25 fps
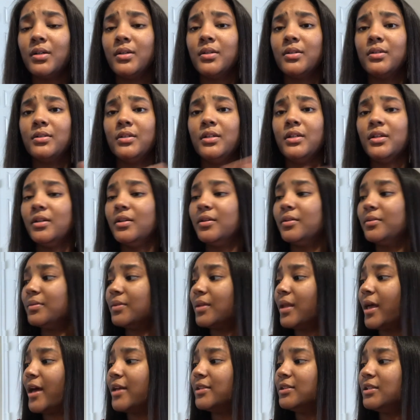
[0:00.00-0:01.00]
yeah,
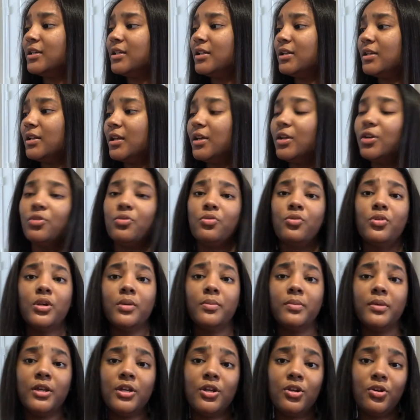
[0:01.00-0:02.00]
I think later on I'm
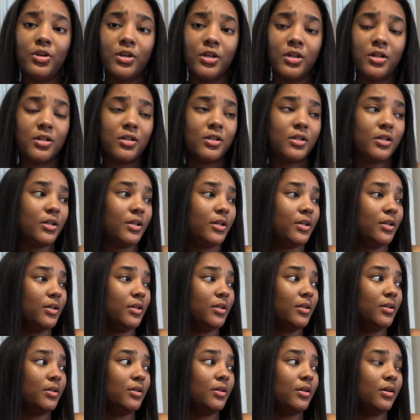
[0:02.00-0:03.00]
gonna get on here
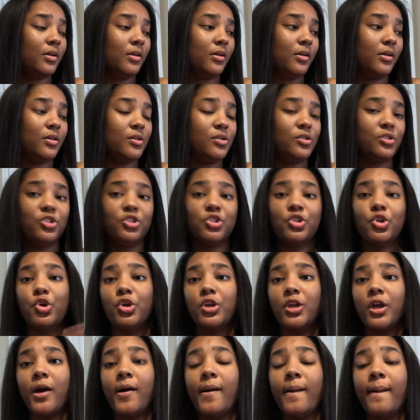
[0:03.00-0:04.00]
and show
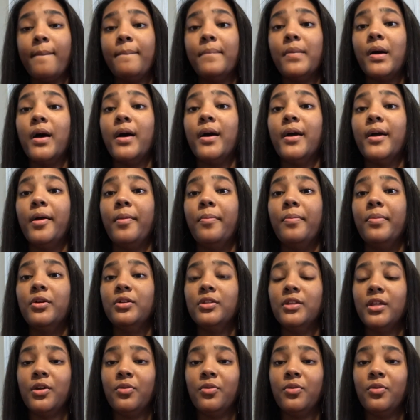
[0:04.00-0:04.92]
y'all my birthday